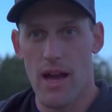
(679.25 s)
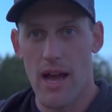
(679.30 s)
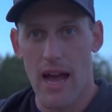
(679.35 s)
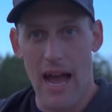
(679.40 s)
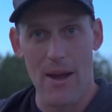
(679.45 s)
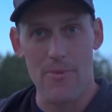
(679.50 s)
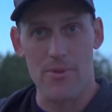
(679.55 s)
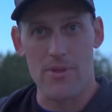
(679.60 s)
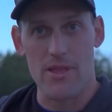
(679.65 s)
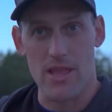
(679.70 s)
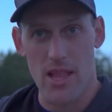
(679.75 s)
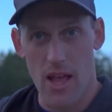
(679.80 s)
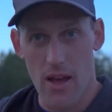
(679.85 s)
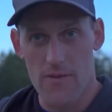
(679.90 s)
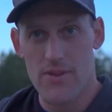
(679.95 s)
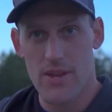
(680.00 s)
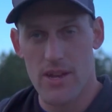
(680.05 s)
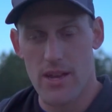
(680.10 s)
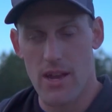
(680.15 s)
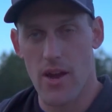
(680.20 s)
I would
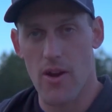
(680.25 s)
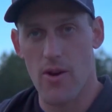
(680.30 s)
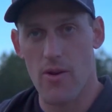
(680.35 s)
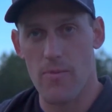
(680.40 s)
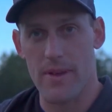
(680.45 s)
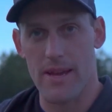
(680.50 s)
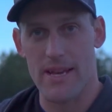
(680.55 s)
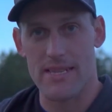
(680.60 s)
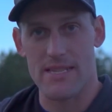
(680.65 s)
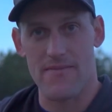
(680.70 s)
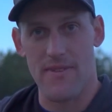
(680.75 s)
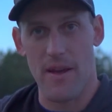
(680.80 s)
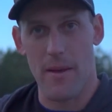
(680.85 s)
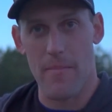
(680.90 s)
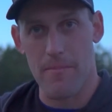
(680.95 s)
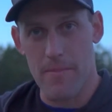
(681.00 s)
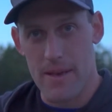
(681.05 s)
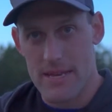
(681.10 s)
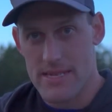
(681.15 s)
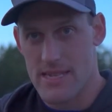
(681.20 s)
love to know, because if I
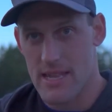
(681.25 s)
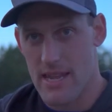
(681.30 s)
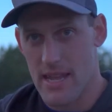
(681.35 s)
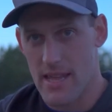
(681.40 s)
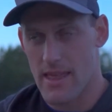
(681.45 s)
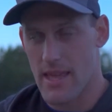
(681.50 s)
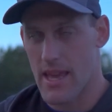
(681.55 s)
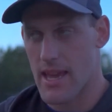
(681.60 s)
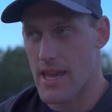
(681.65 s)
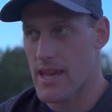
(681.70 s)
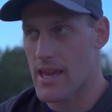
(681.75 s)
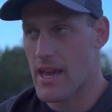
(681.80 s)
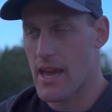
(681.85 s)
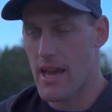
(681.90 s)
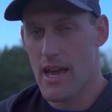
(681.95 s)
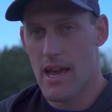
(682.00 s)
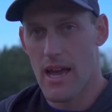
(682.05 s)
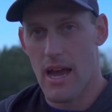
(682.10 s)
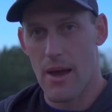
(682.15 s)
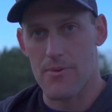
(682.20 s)
missed anything,
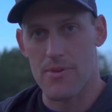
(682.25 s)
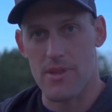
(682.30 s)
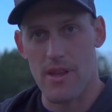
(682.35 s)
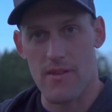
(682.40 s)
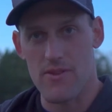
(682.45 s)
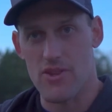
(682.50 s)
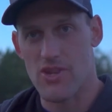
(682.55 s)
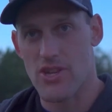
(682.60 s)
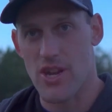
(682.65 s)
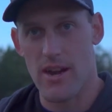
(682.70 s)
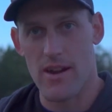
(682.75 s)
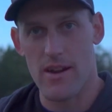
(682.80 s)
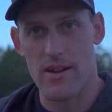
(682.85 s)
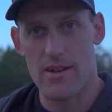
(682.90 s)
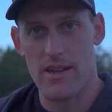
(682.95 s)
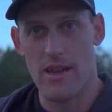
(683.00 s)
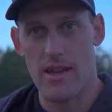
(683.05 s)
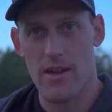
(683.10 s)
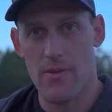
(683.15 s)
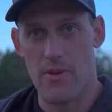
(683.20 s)
I would love to share
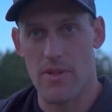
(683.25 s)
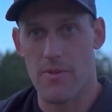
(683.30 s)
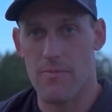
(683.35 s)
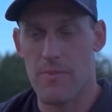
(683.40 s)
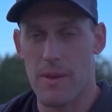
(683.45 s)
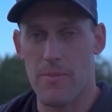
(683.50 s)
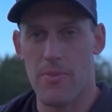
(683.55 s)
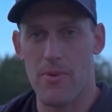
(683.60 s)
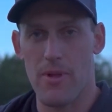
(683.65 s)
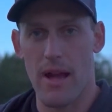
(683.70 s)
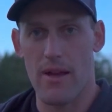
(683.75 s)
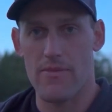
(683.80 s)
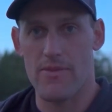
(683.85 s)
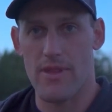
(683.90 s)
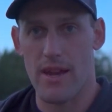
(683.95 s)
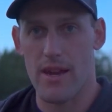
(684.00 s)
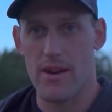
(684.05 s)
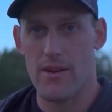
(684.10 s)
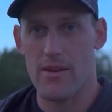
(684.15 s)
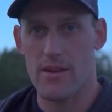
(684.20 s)
it with people out
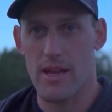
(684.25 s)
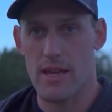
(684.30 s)
there.